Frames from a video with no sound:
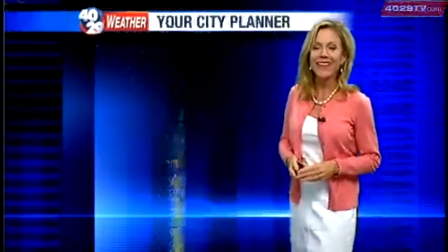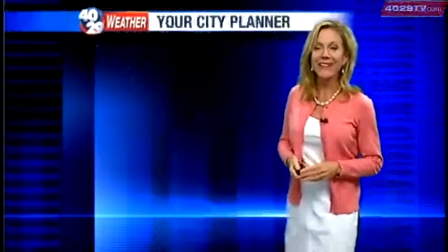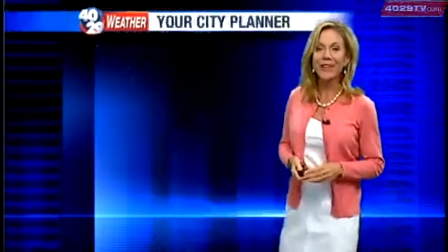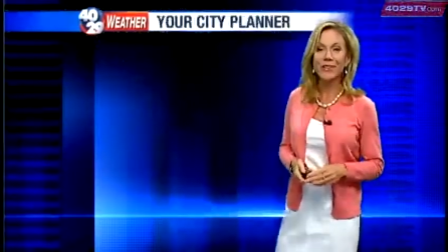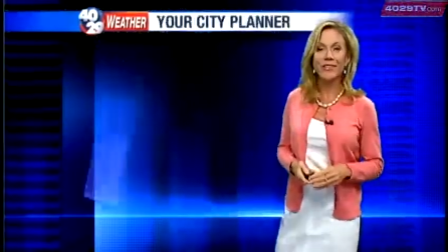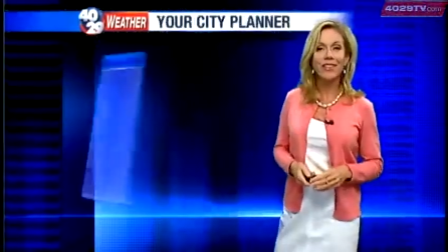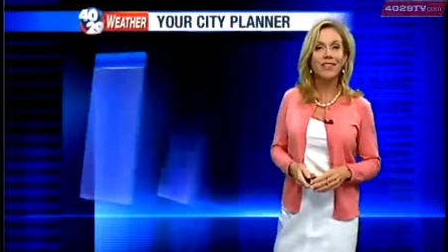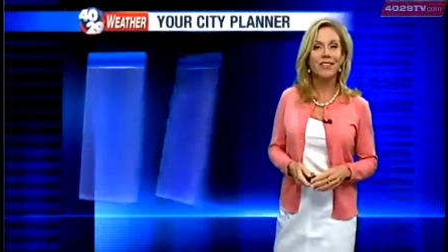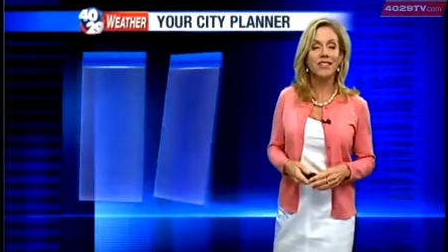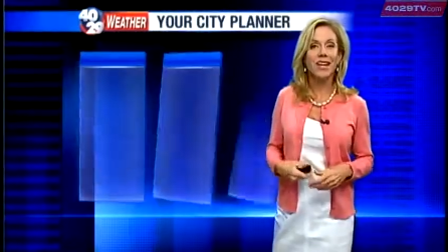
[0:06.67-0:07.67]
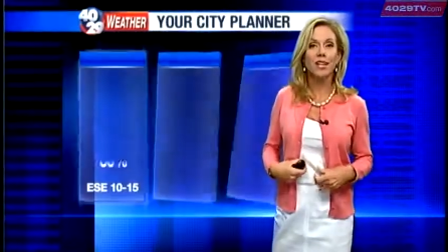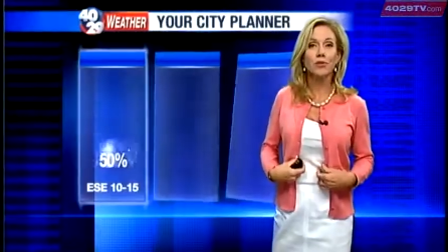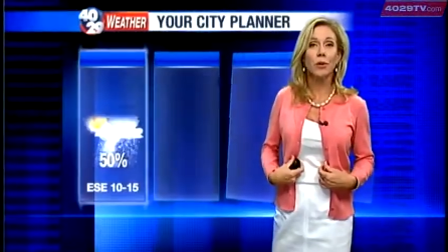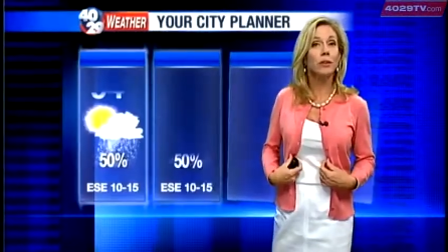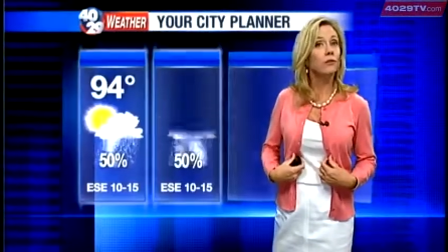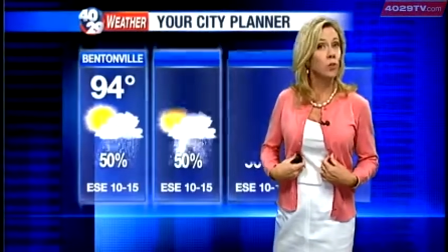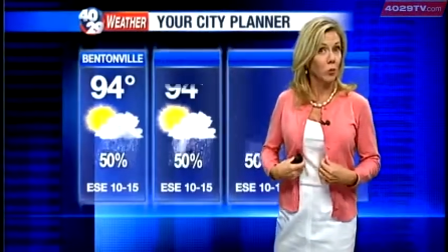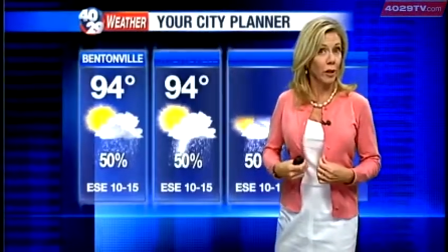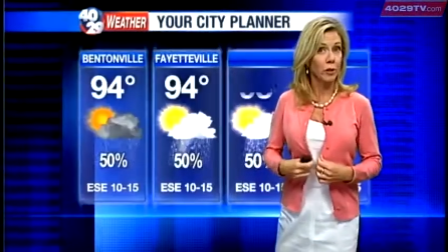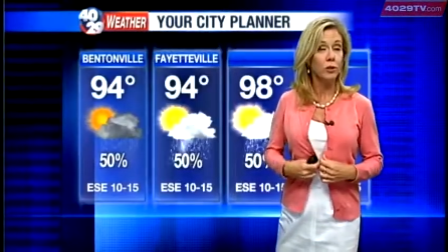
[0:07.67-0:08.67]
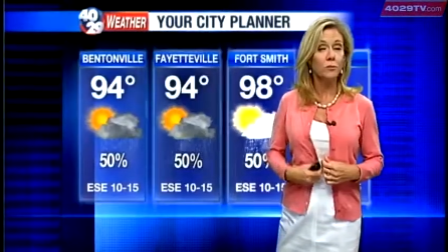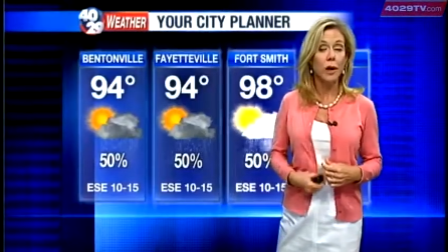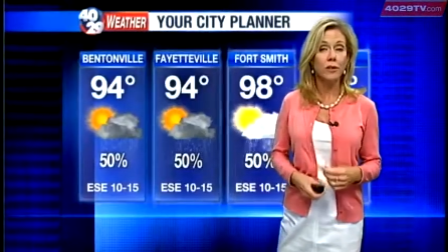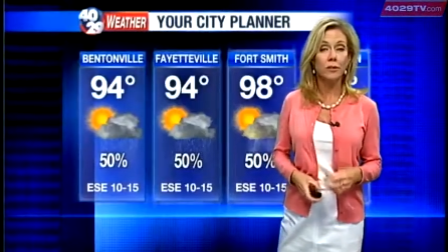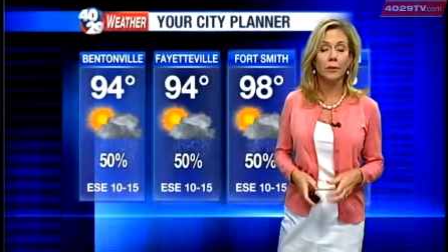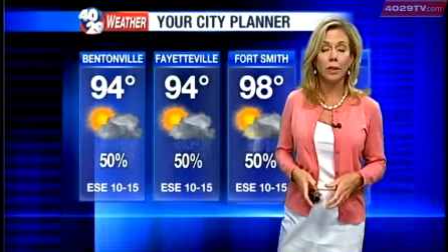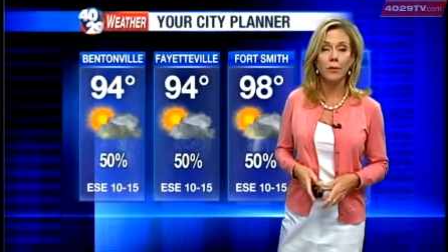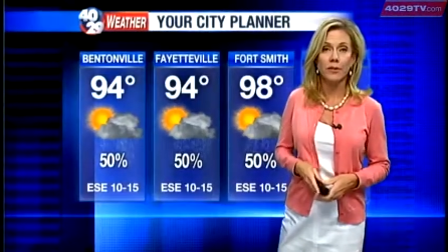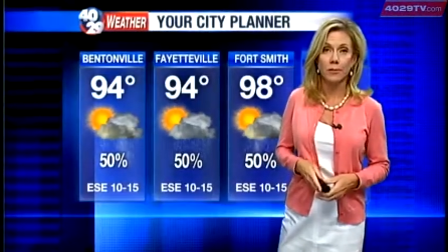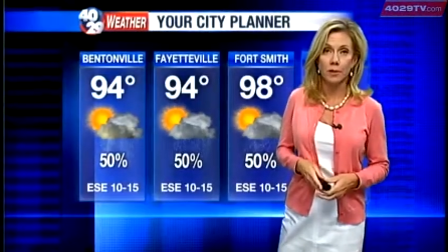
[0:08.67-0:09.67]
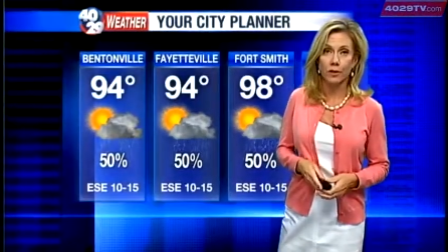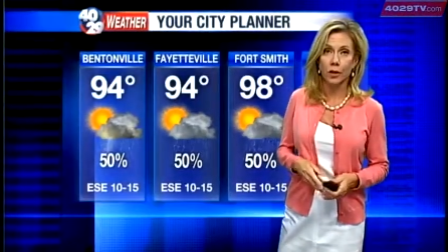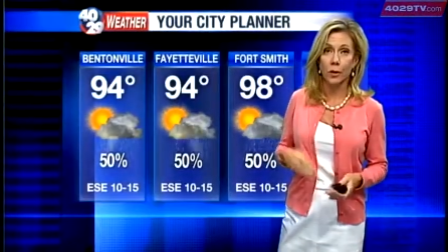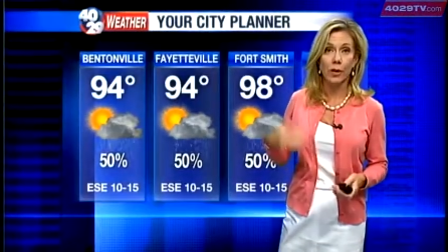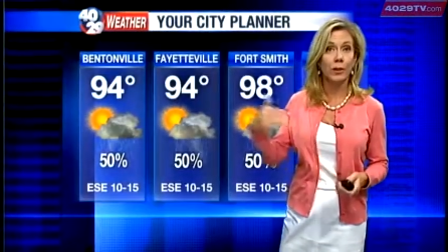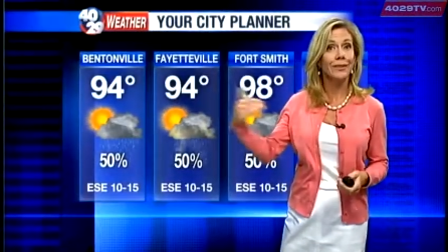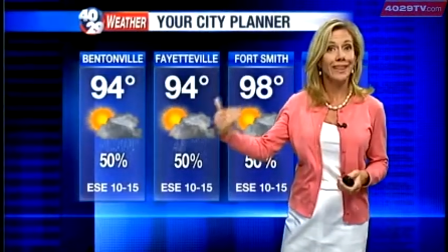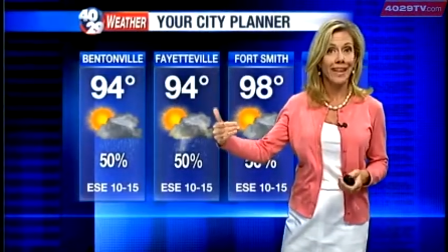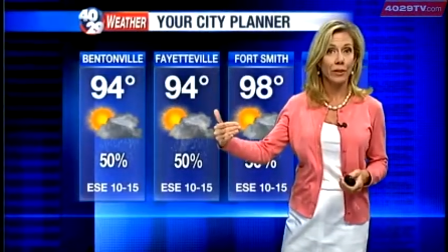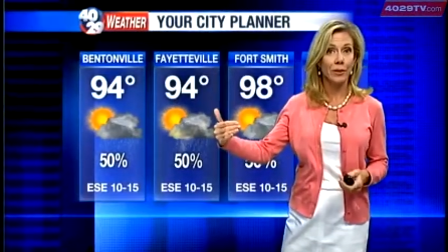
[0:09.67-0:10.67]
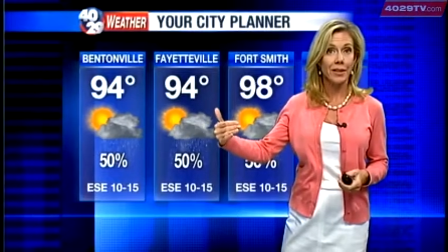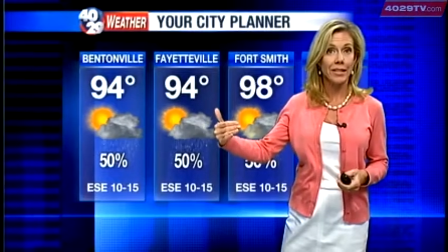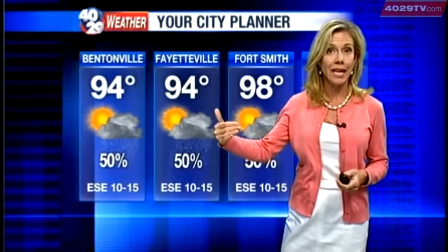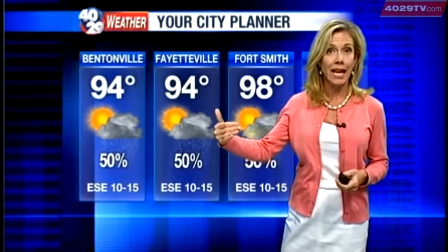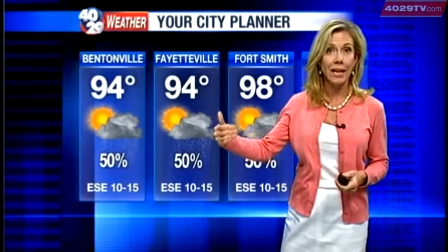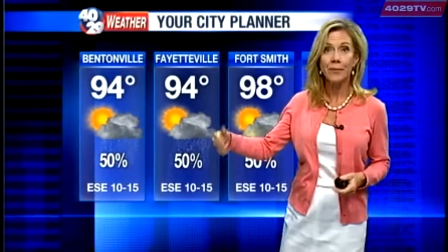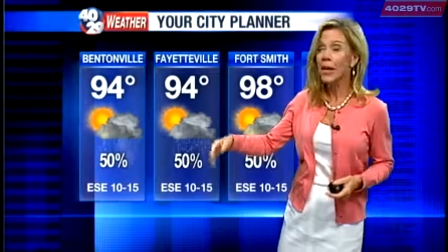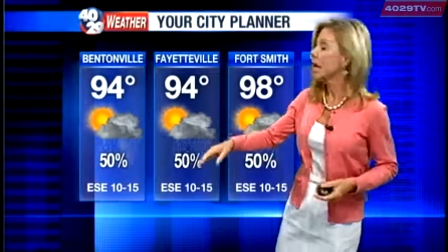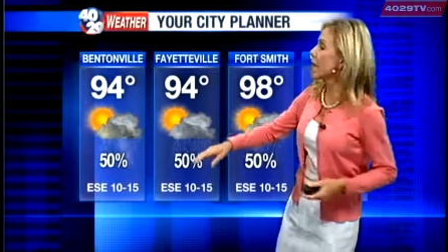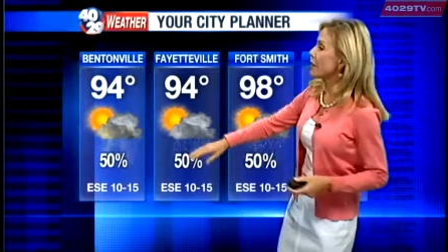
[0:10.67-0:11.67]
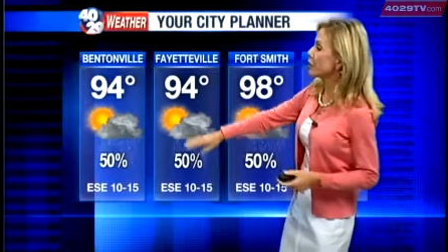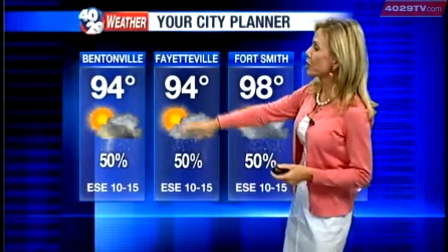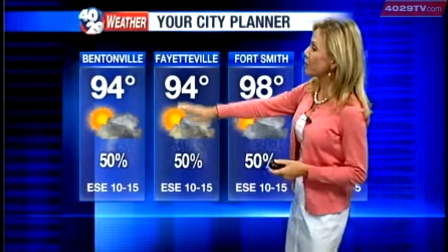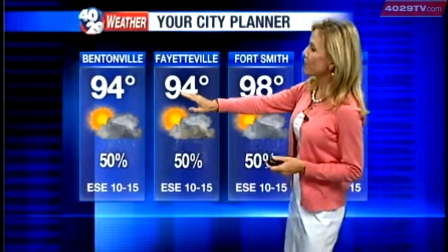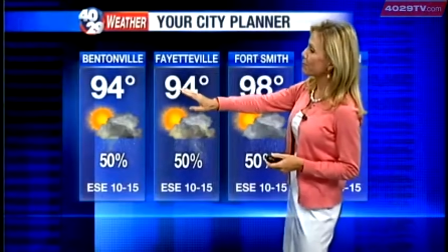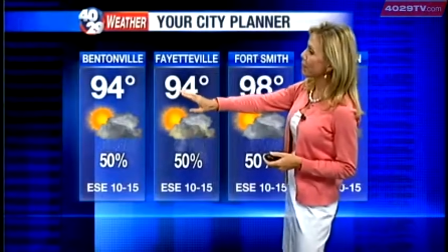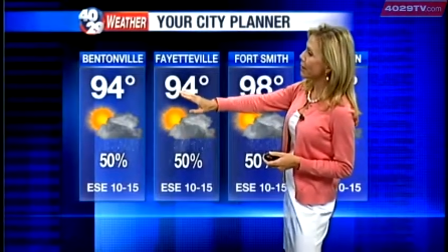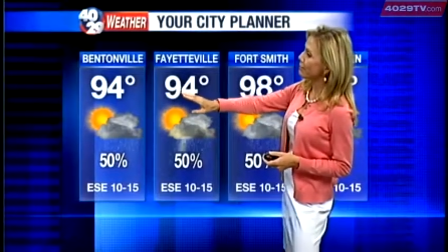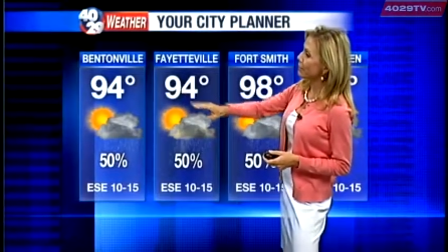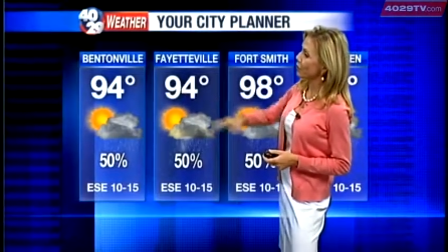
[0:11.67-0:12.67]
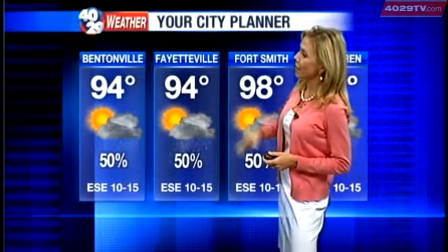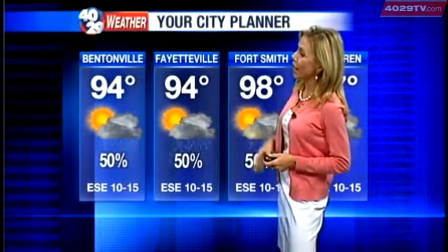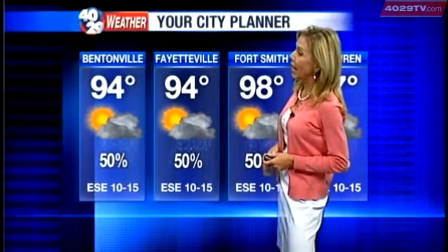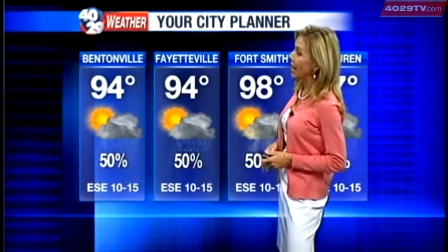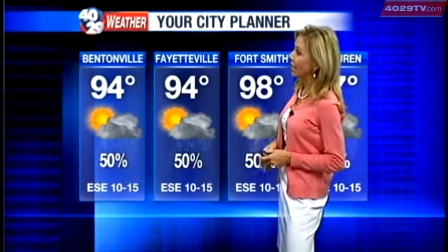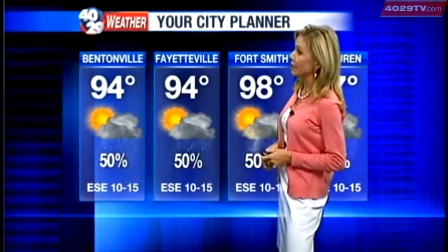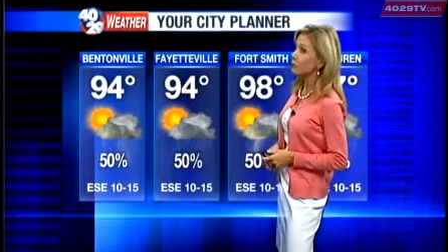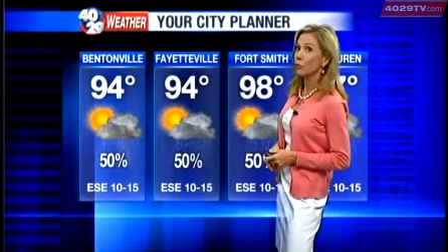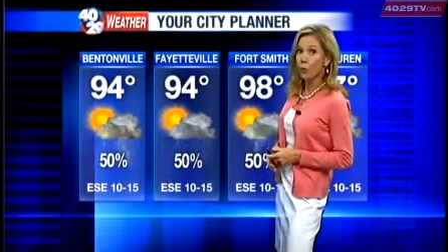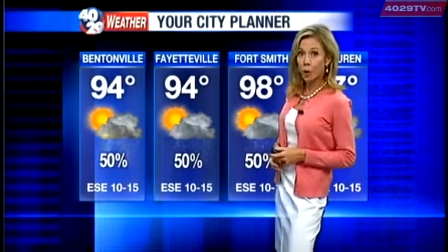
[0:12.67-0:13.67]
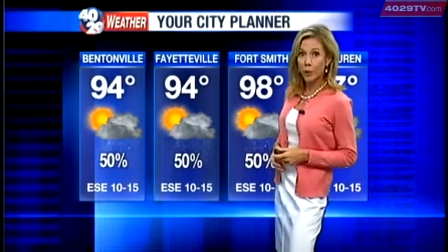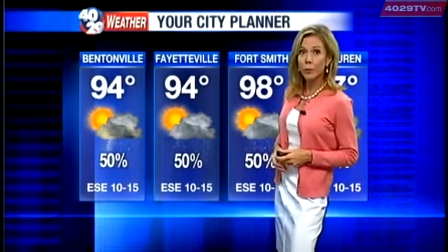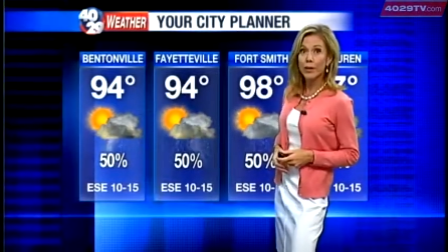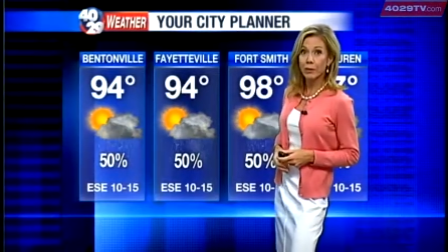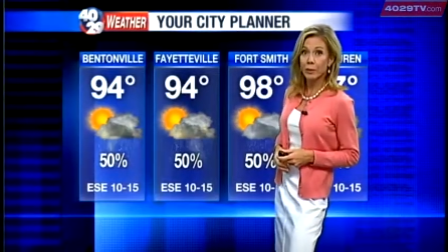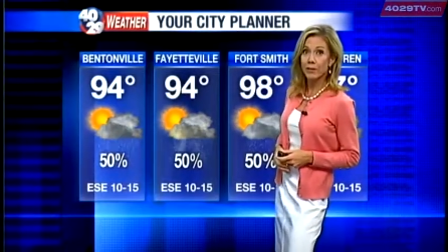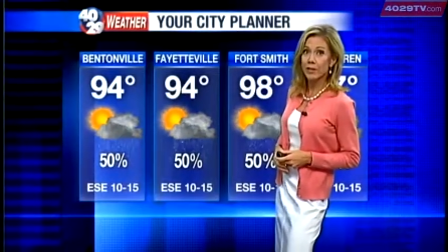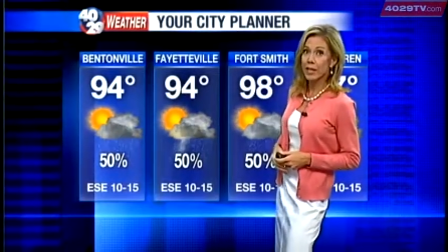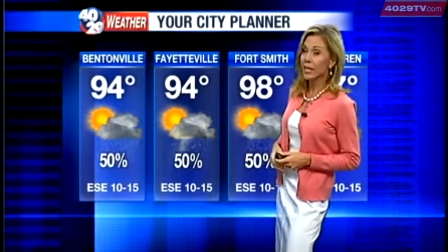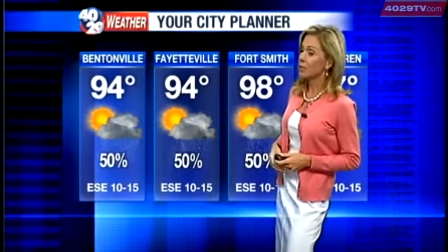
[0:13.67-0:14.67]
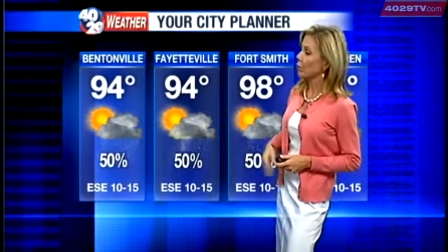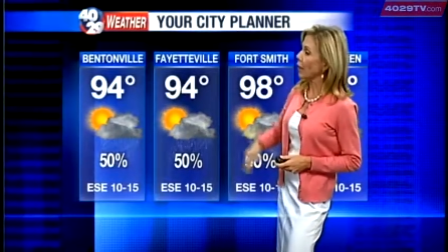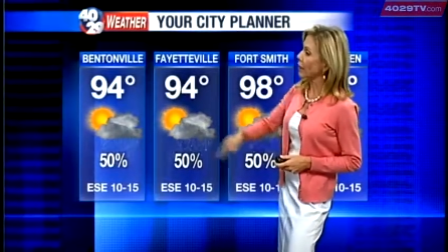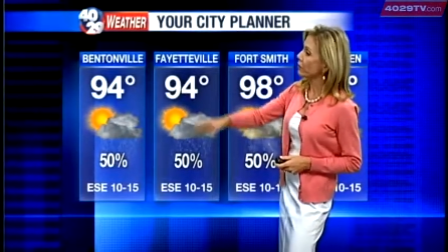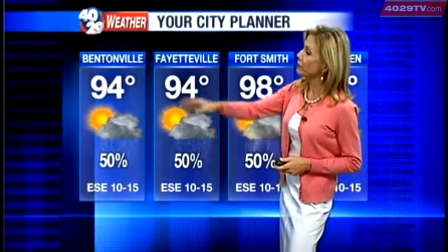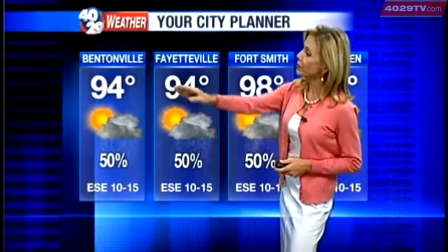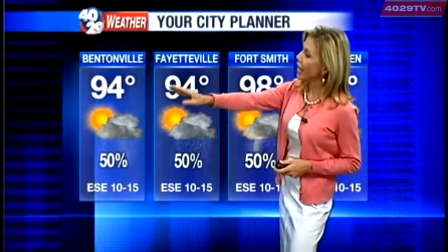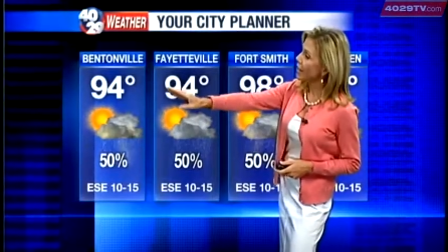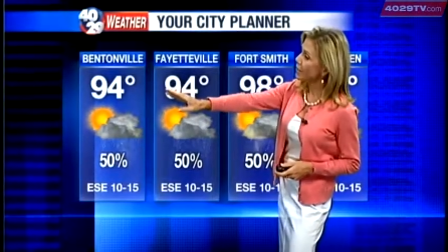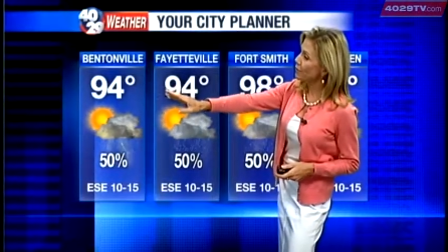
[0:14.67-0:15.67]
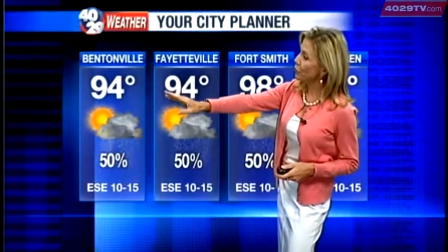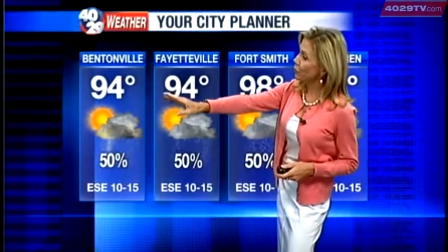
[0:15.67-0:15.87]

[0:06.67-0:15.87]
and we are setting the stage for what could possibly be some severe weather later in the day. If you're going to be in Bentonville, the high, warmer than we've seen in a while, 94